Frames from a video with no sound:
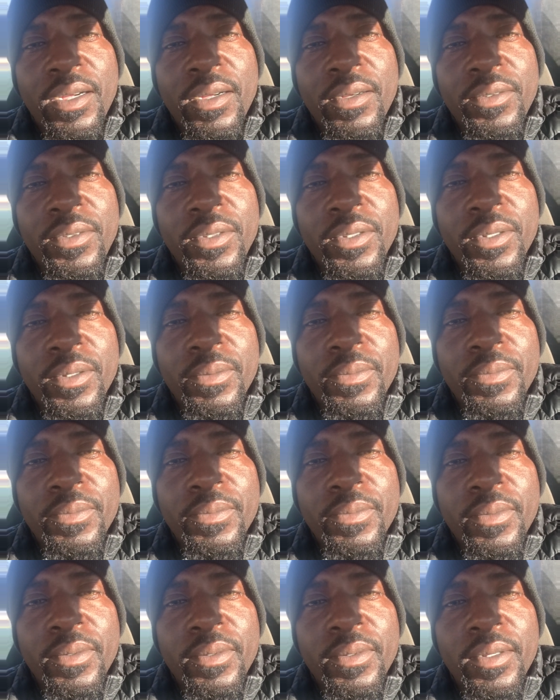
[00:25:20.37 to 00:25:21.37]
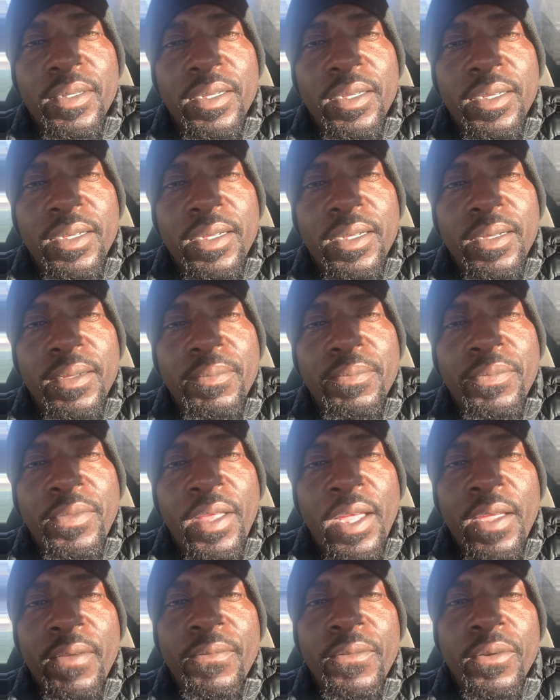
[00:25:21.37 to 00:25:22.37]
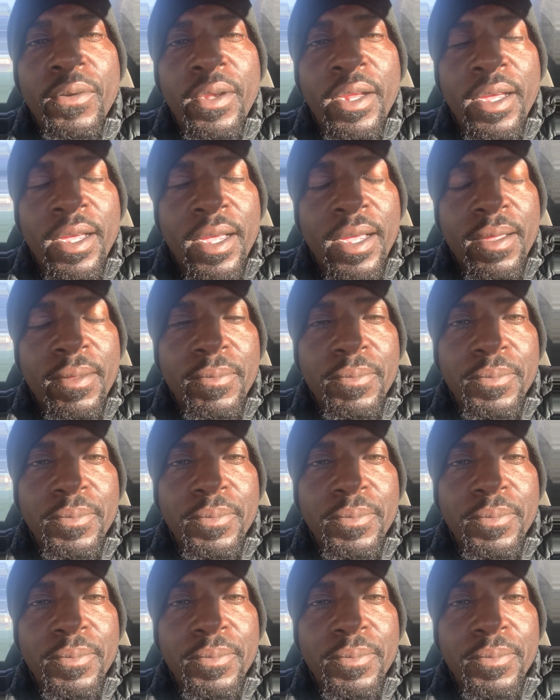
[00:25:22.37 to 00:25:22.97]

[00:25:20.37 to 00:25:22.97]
You know, I'm thankful that,